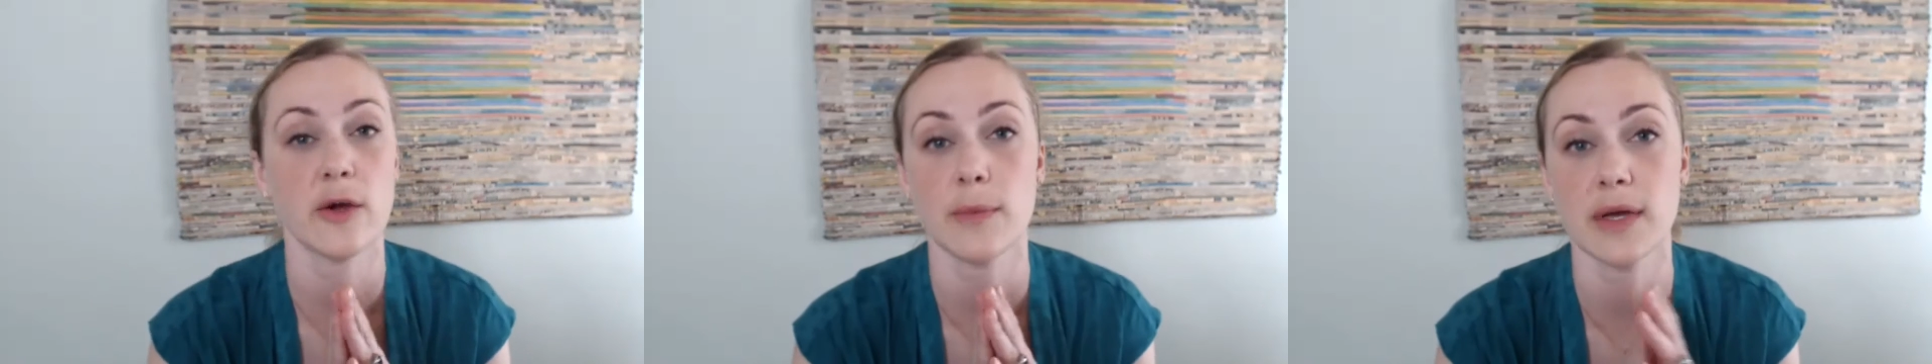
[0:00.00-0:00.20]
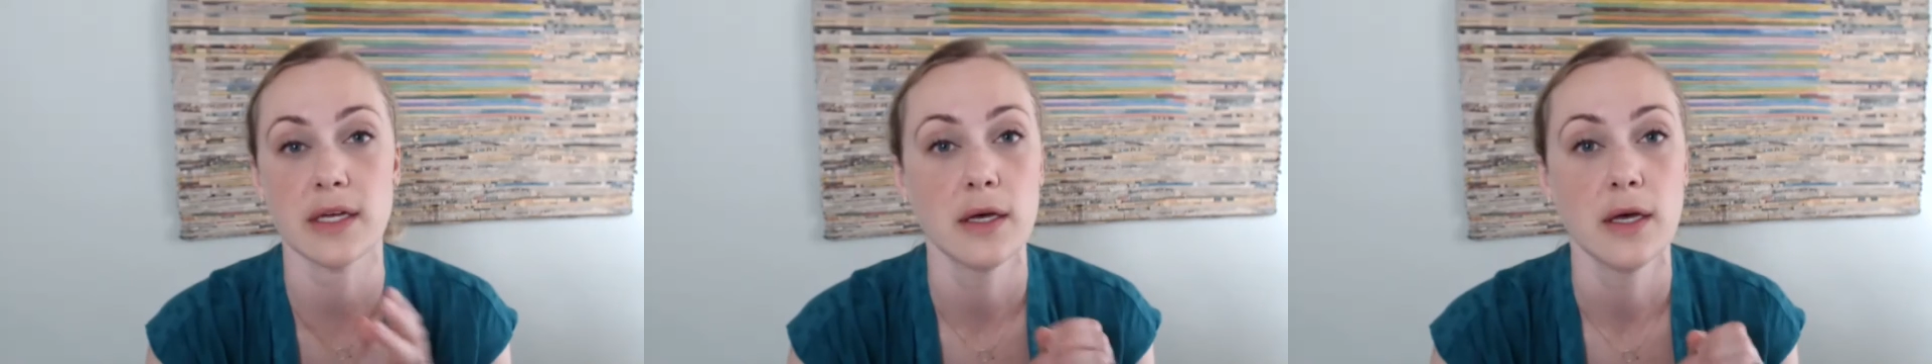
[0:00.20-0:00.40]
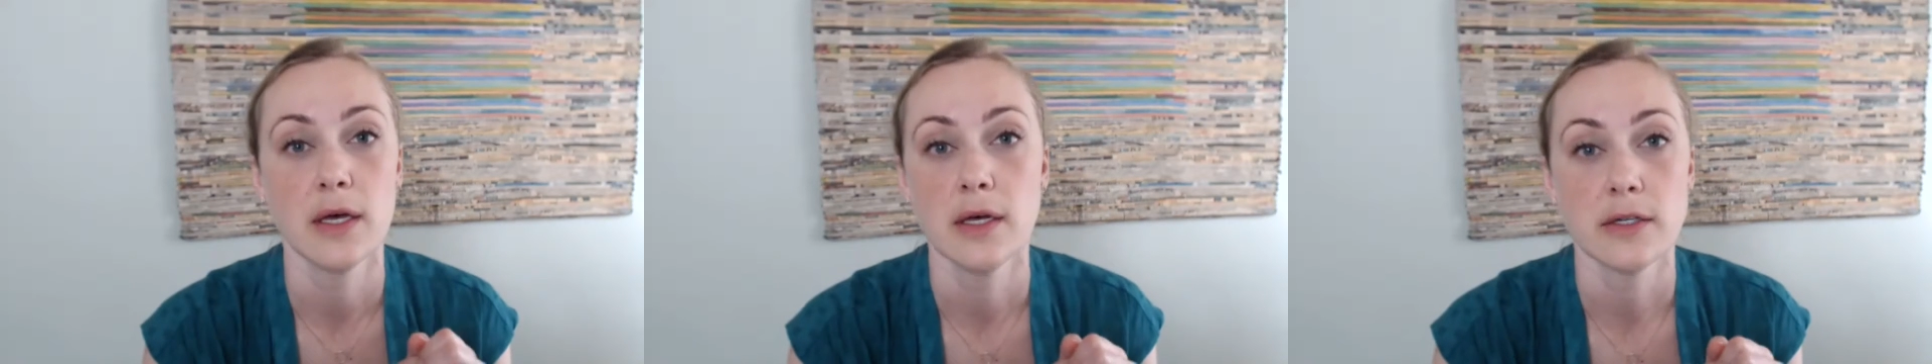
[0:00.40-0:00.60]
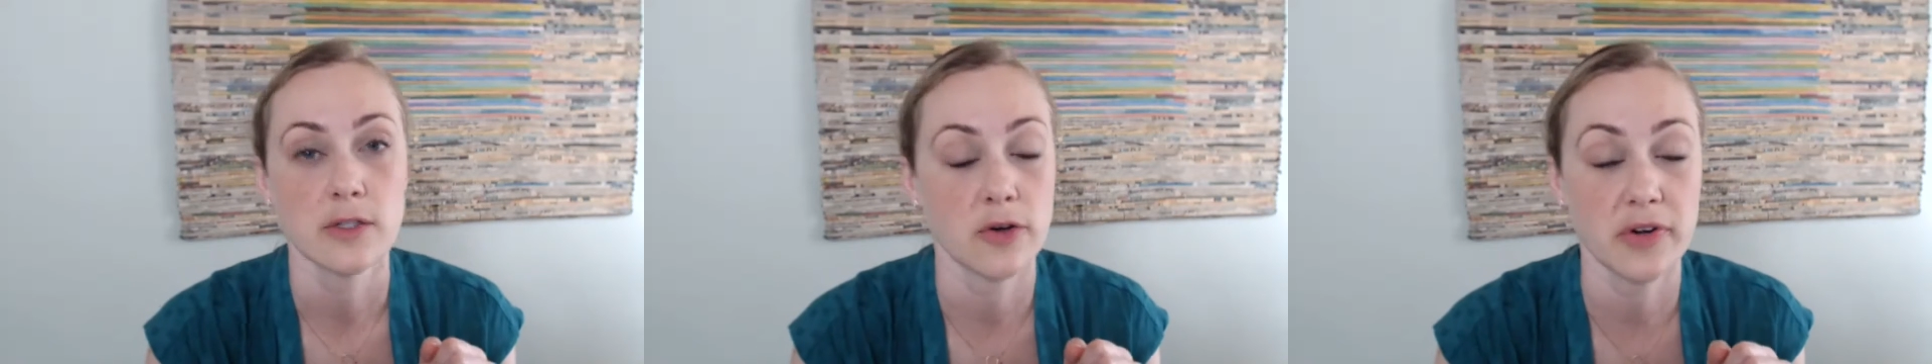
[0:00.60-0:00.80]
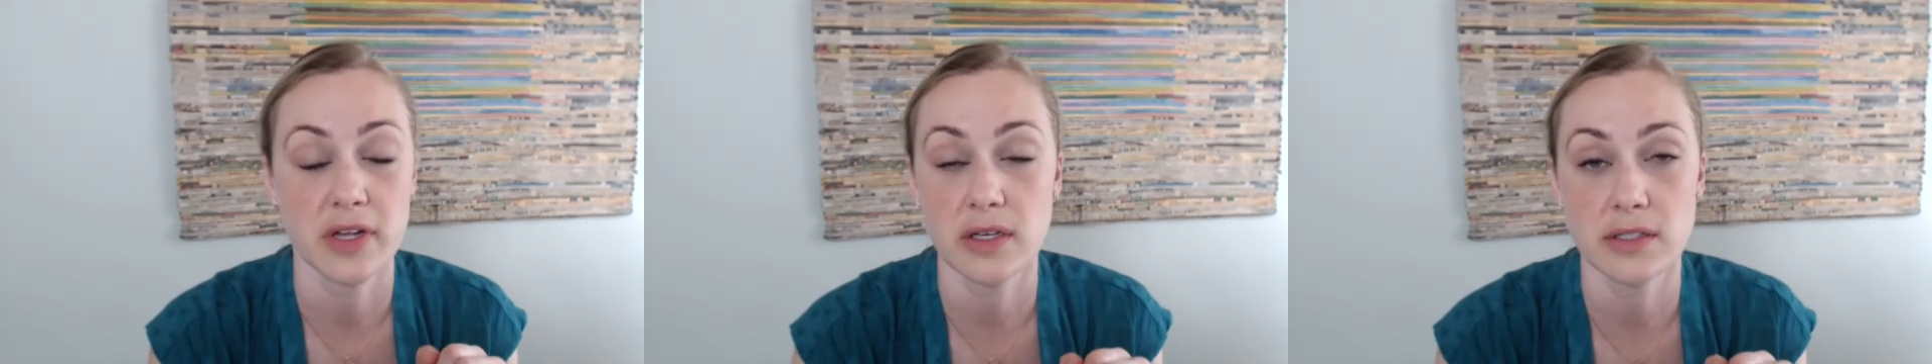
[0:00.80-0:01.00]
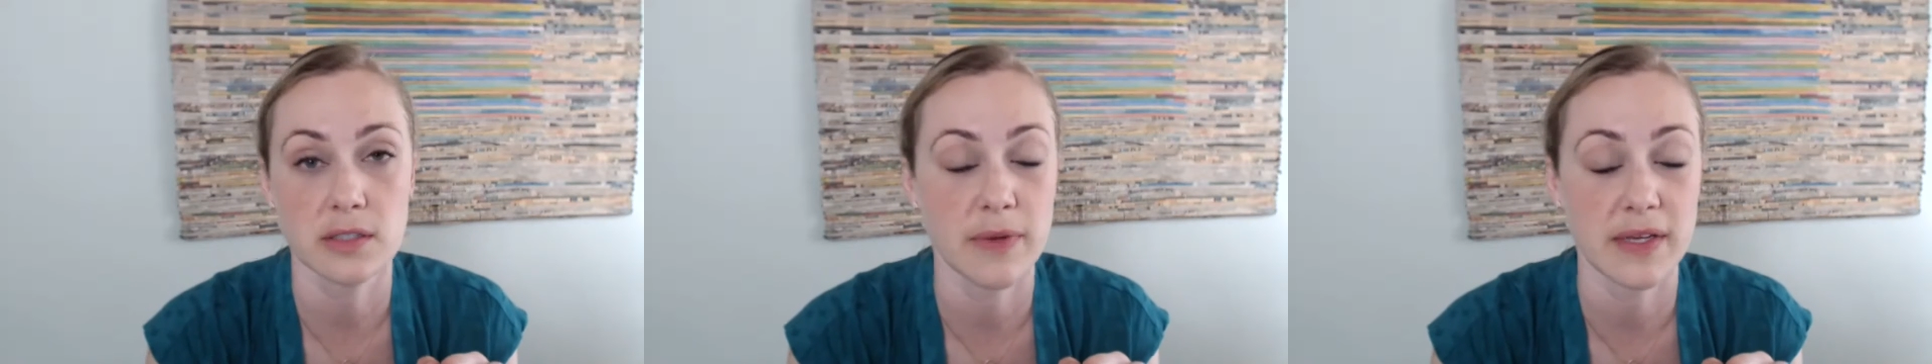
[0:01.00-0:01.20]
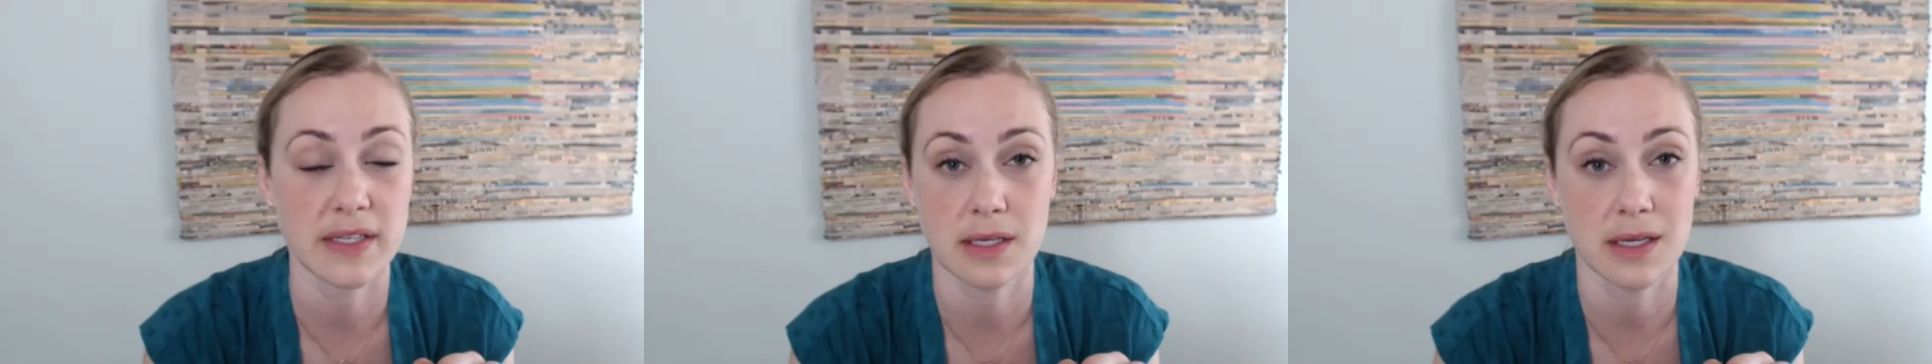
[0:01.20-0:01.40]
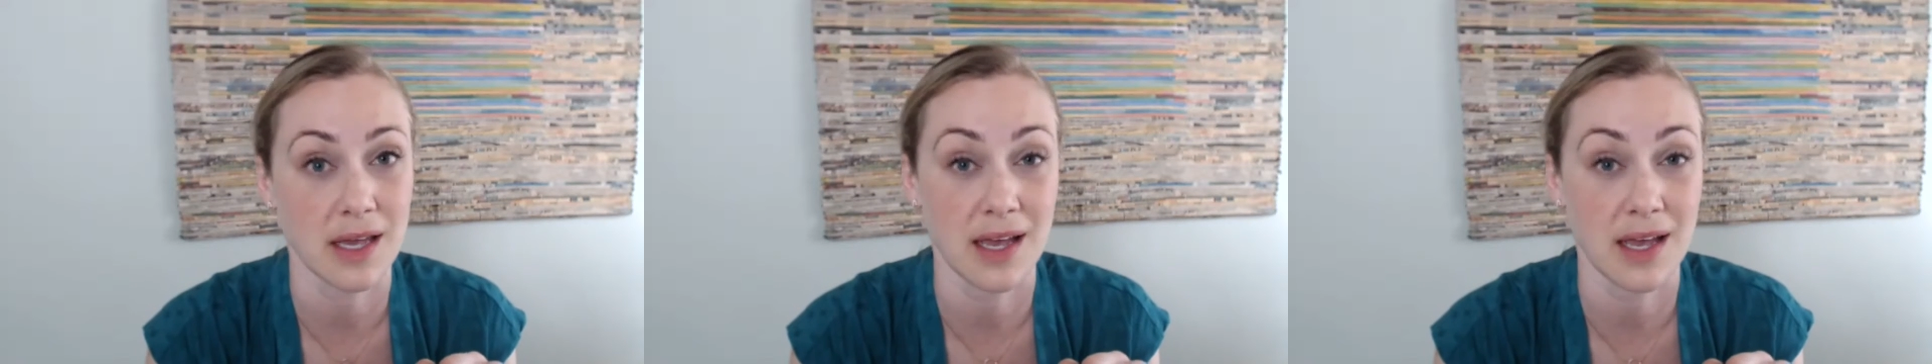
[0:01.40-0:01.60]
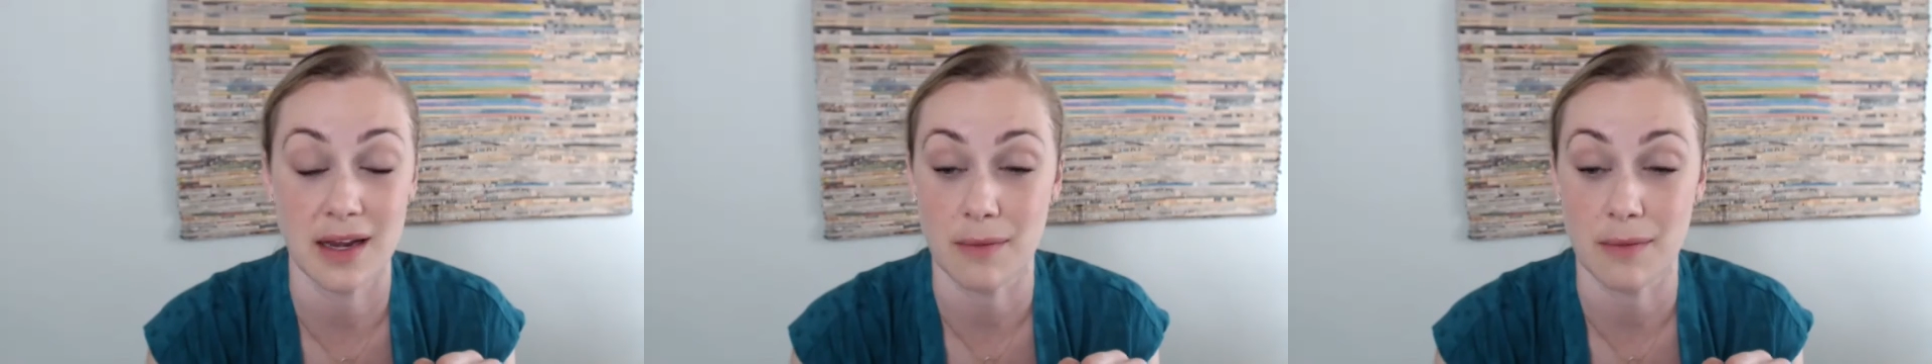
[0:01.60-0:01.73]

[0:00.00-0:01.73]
my toenails as best I can.